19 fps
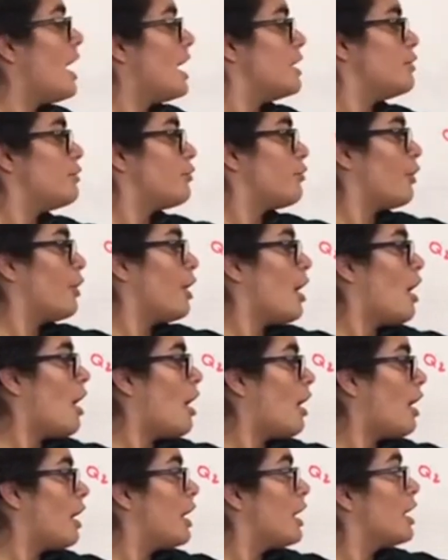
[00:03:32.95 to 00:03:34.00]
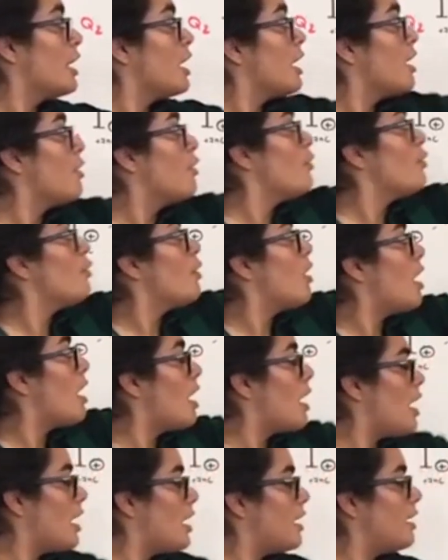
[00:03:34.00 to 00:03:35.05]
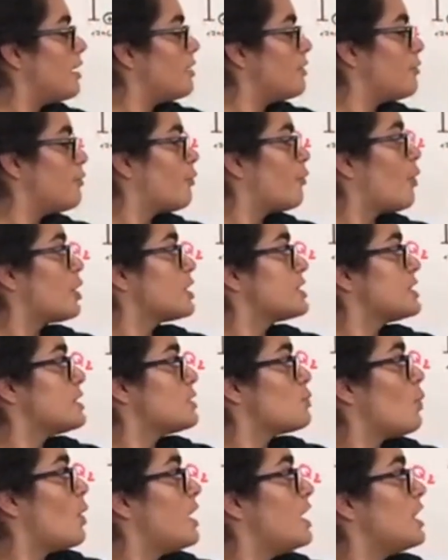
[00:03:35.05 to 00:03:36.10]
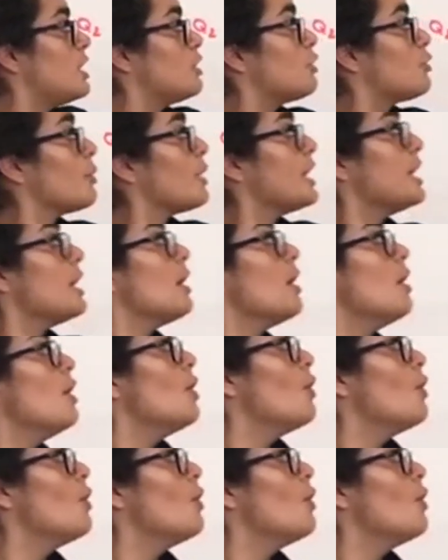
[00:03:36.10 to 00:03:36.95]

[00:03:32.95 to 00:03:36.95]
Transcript: And for our forces 1 and 3,